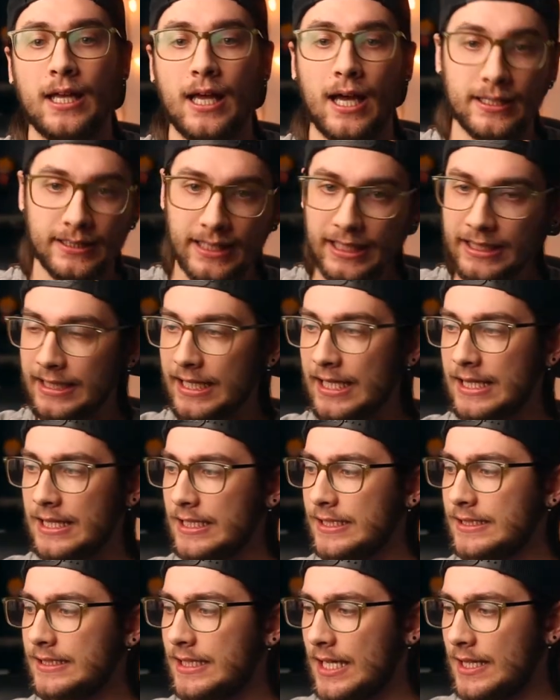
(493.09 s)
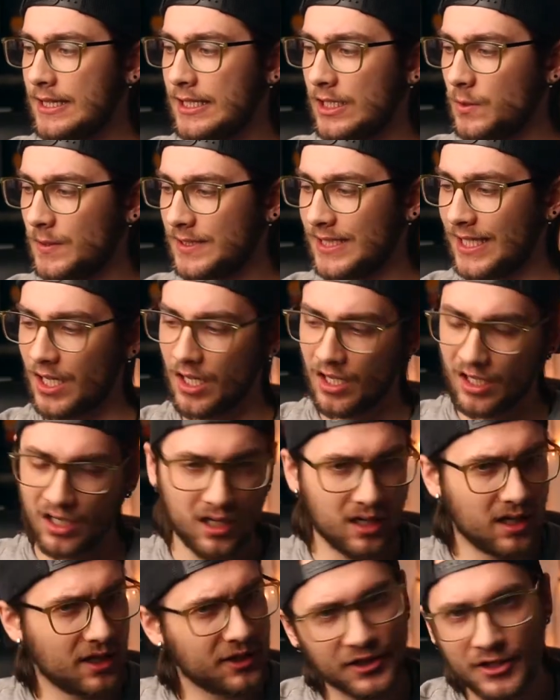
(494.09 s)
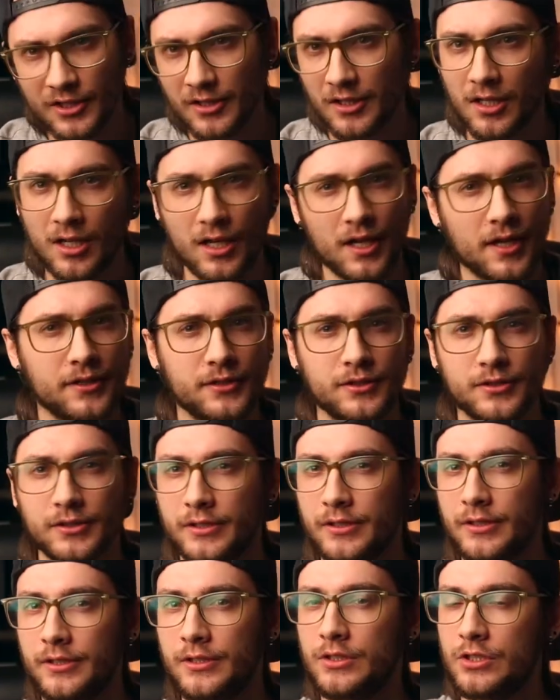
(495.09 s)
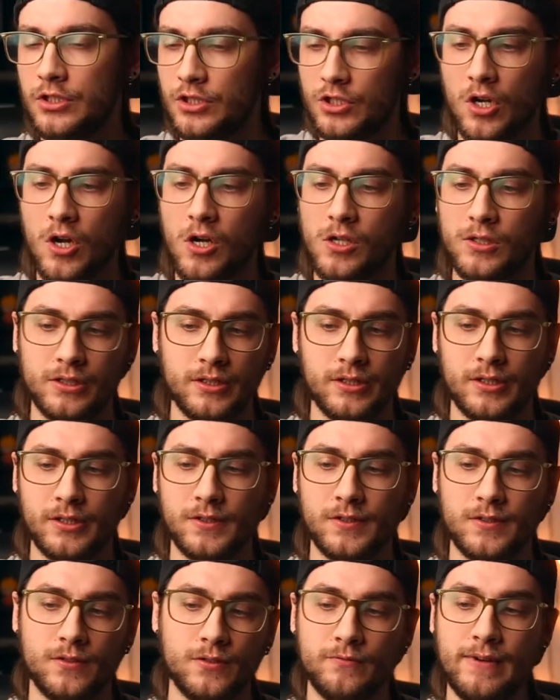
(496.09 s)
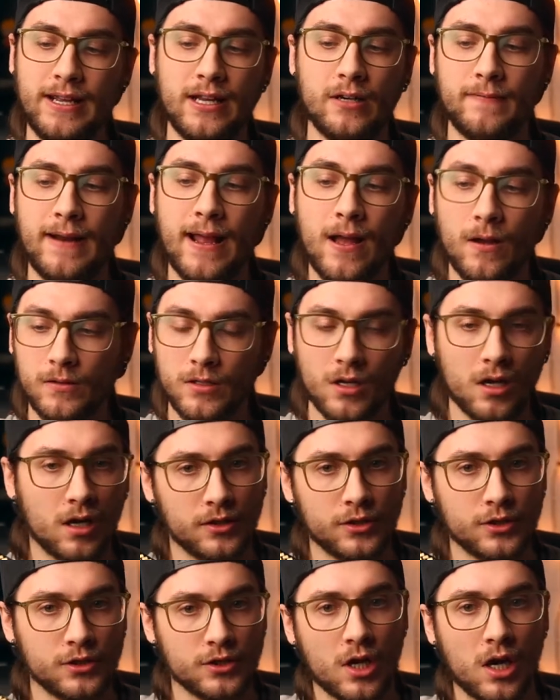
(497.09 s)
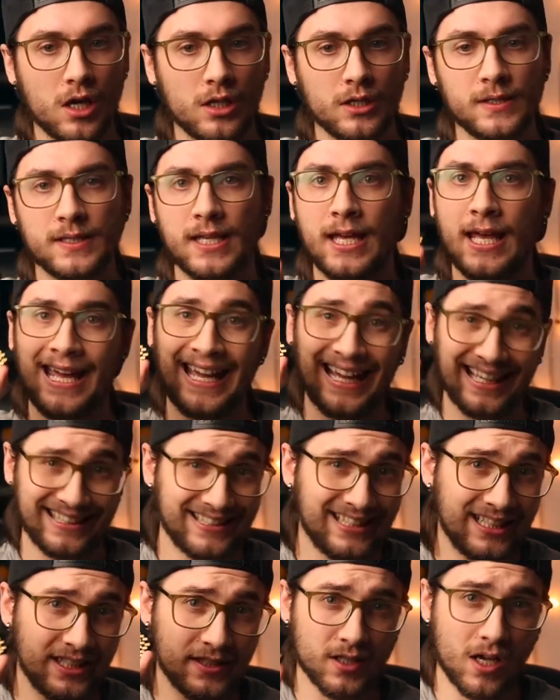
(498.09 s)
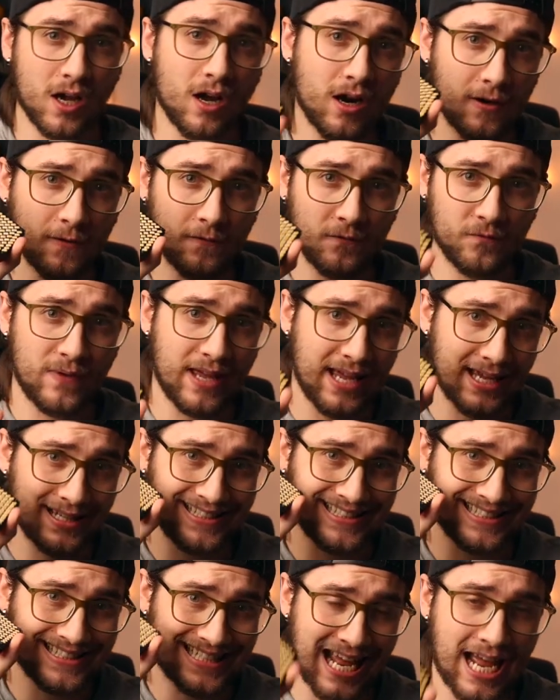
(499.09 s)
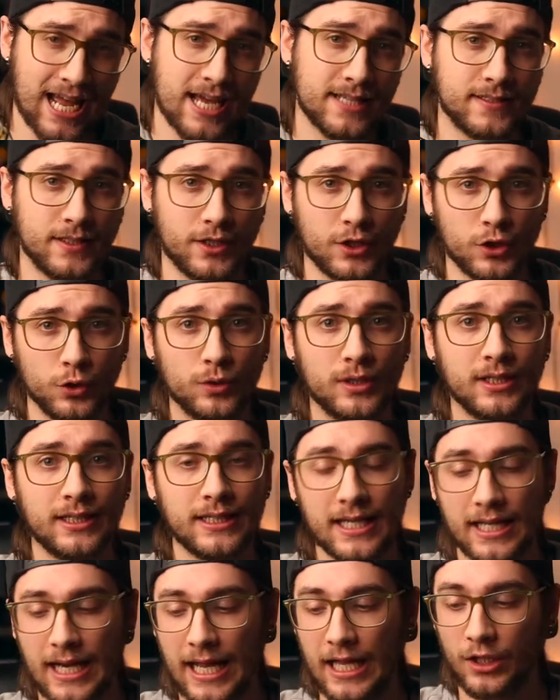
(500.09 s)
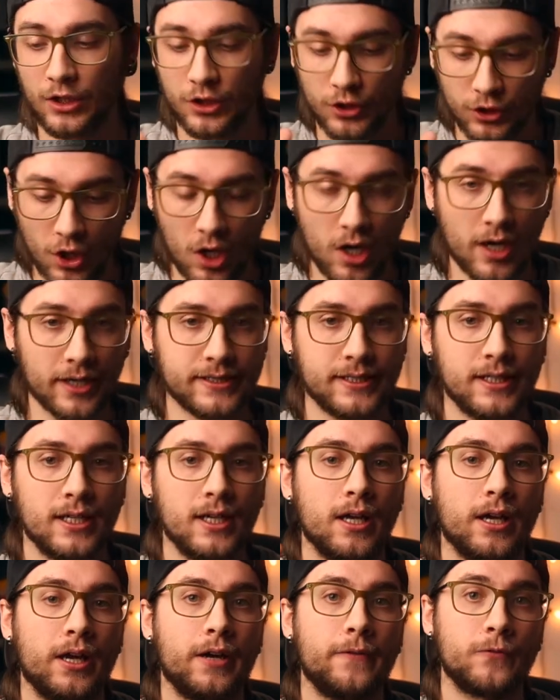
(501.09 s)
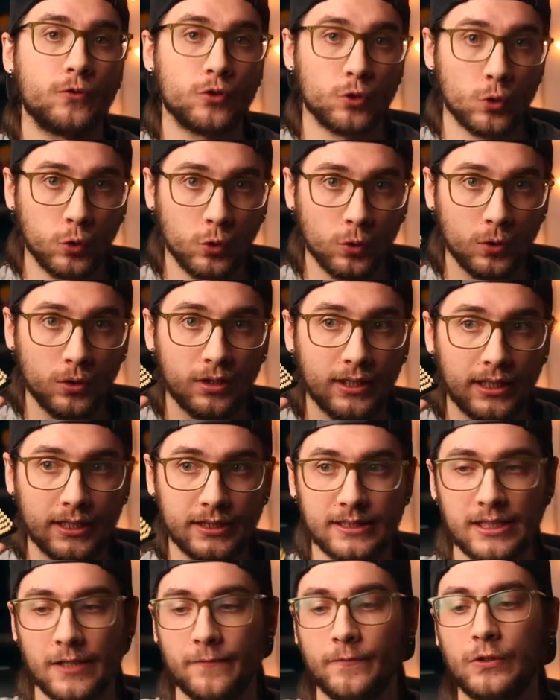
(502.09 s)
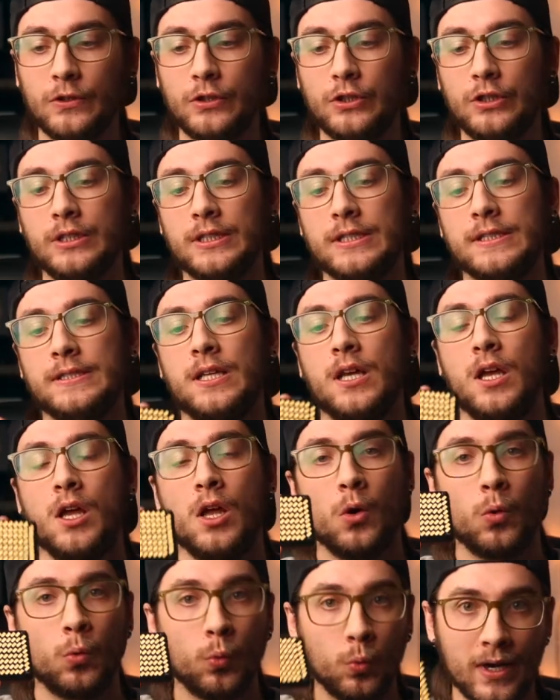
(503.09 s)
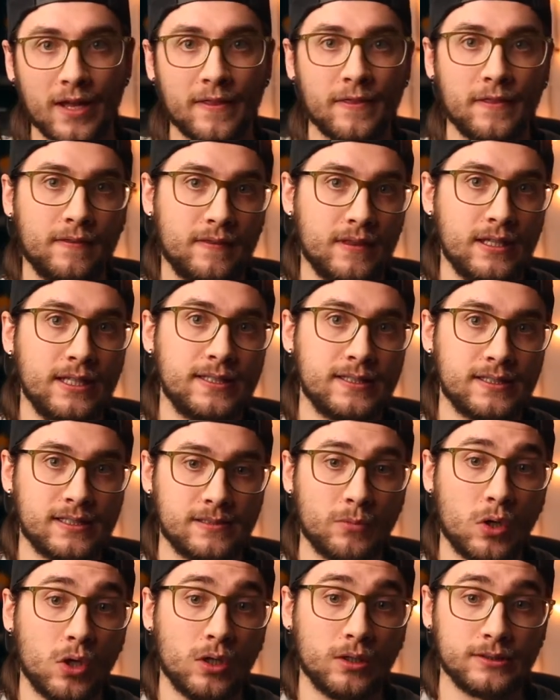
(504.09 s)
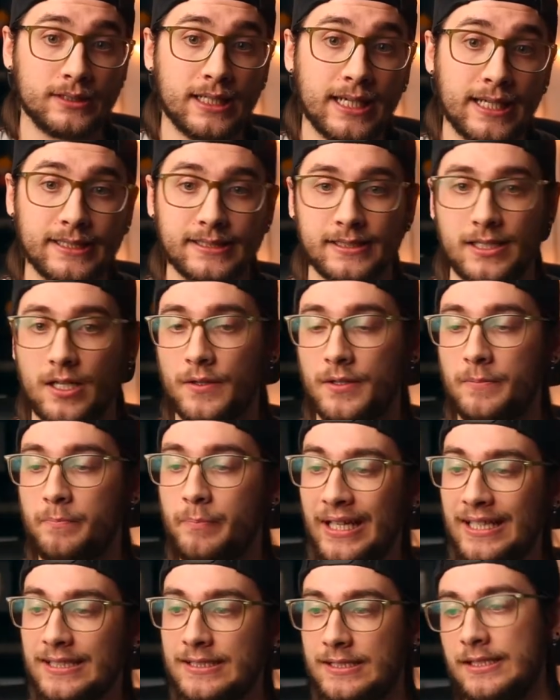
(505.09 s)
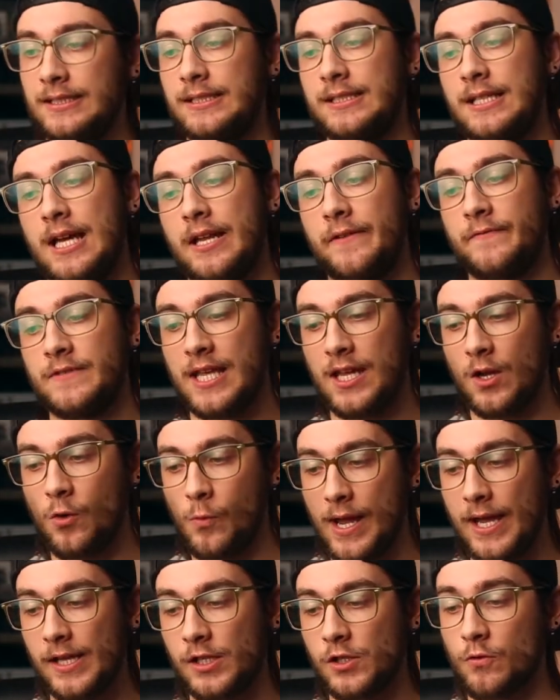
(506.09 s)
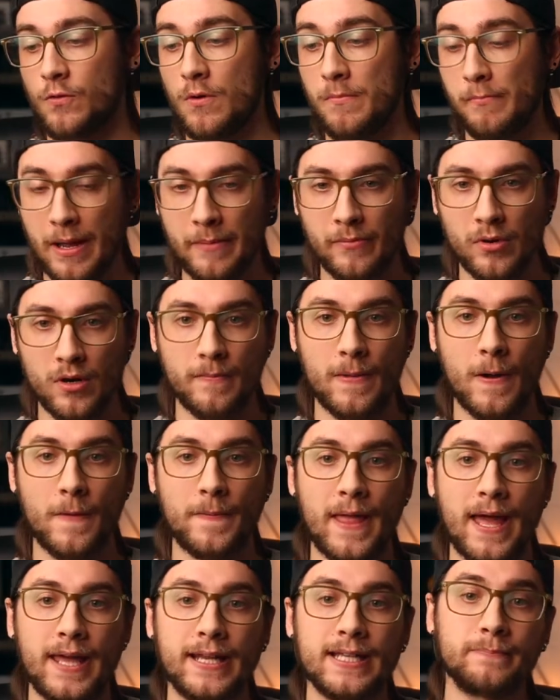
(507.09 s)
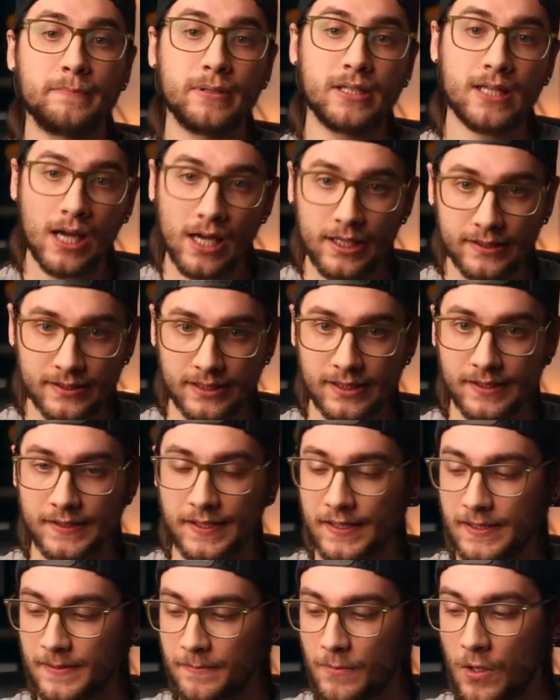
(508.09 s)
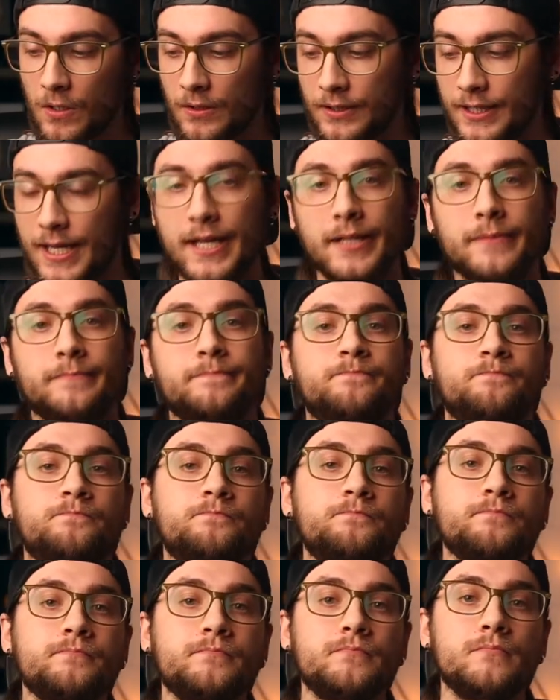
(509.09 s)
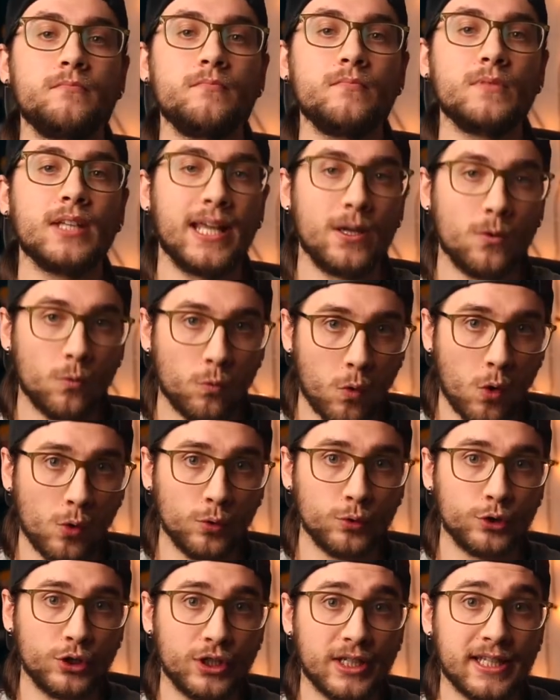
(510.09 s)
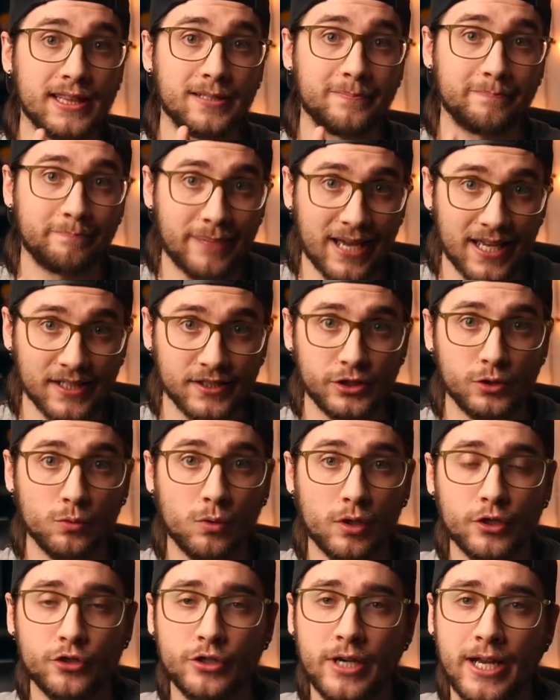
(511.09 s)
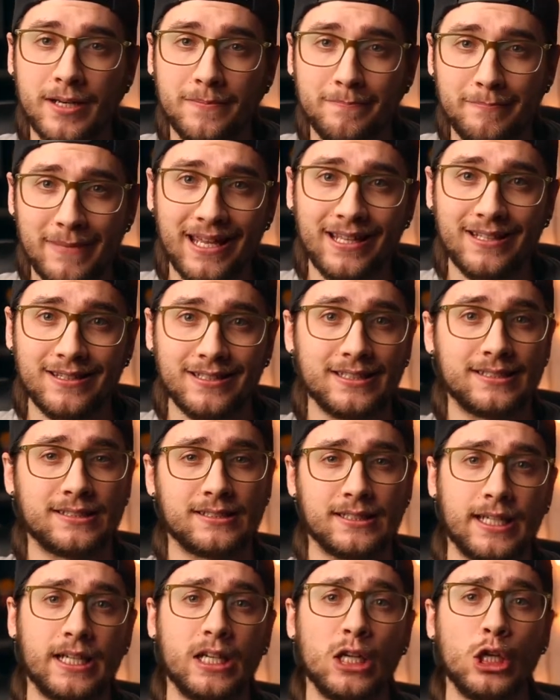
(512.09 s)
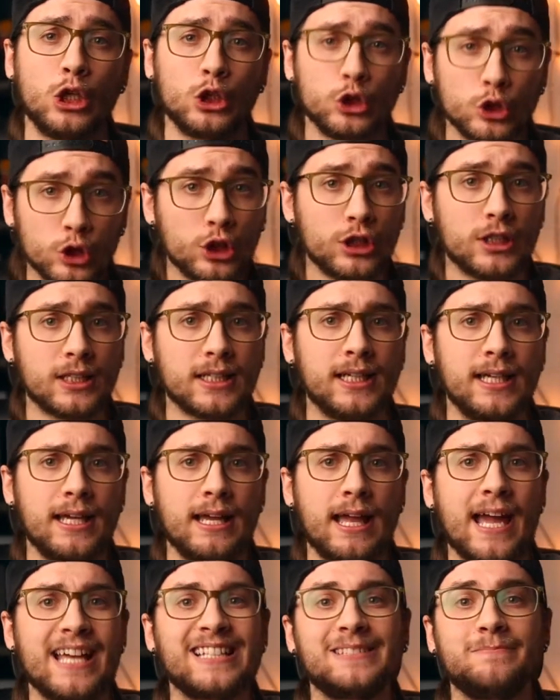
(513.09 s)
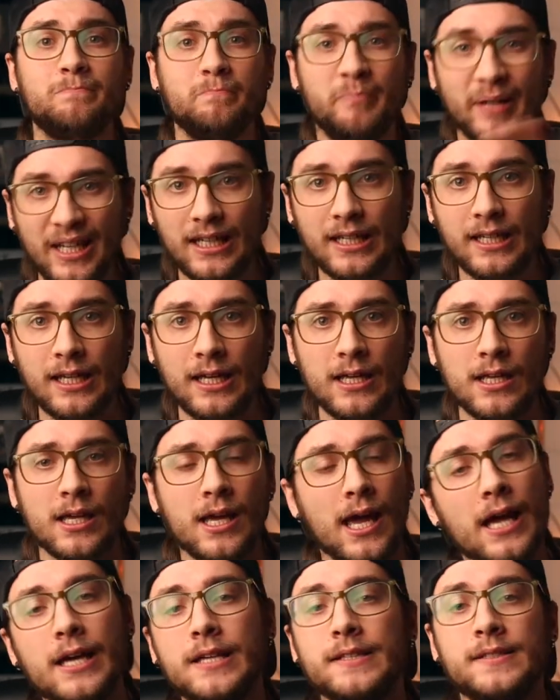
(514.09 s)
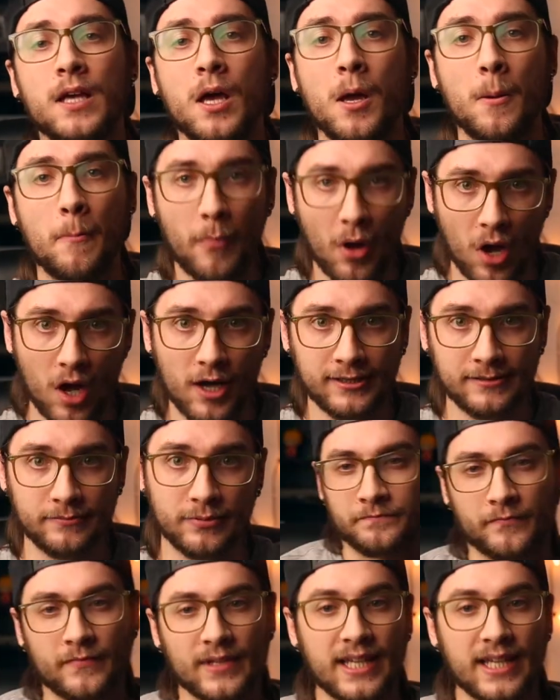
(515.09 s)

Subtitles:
A light like this, I think, was like under $100 or right around $100, and these are fantastic. You can get a lot of cool and different looks with these small lights. Now, the biggest thing to kind of take away and to remember about that is because it is a small light, it won't look the best. You want to try to make this light look as big as possible.